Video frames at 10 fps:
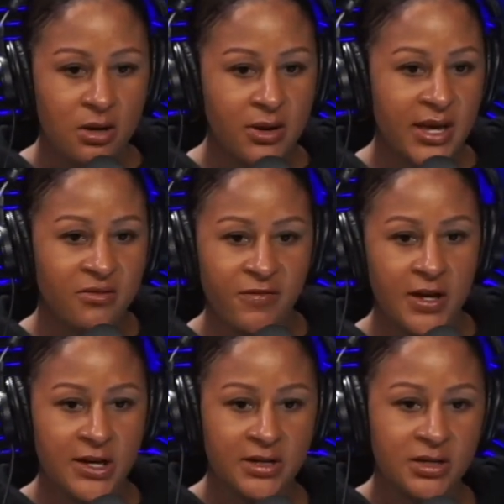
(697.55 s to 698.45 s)
okay,
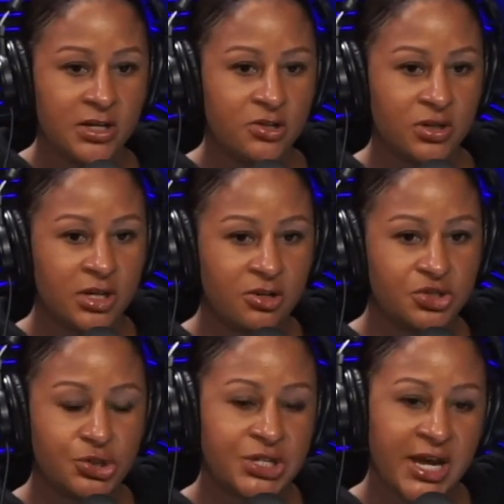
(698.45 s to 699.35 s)
fine,
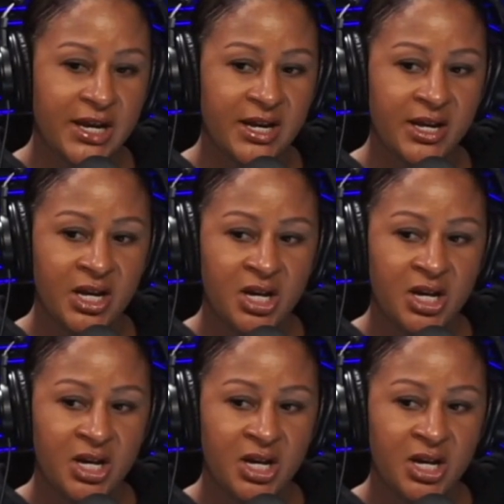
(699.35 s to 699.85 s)
here's your data,